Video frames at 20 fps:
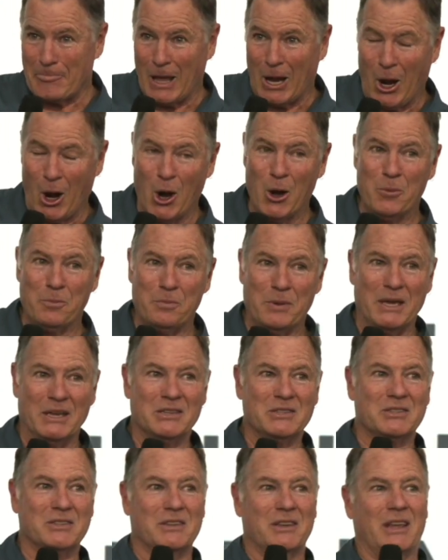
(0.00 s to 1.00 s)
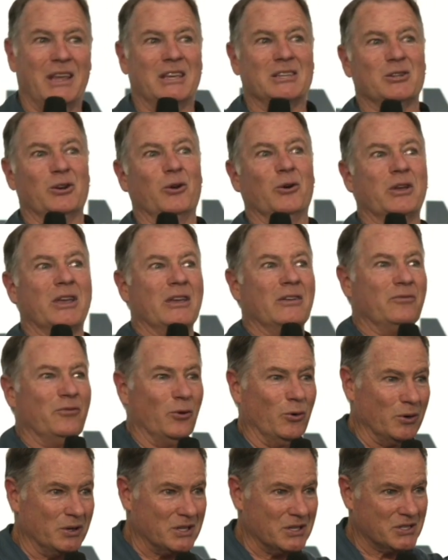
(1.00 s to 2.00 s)
hope is, is looking
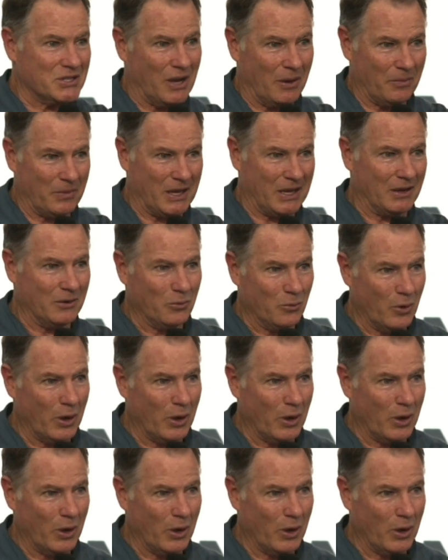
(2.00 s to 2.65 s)
forward to something.